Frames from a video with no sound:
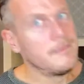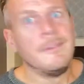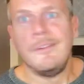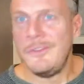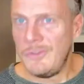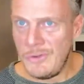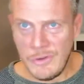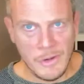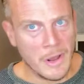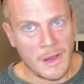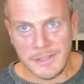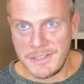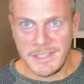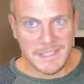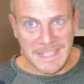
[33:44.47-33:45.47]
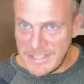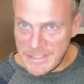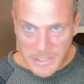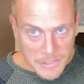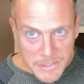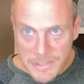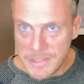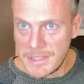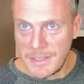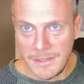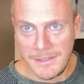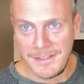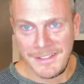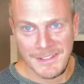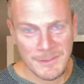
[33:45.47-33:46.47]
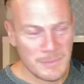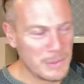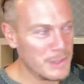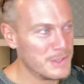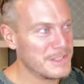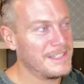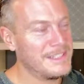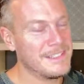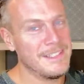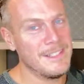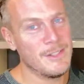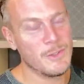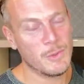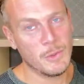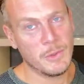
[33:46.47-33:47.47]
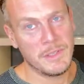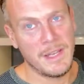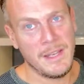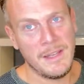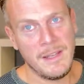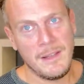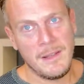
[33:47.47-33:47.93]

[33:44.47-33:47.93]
narcissistic personality disorder,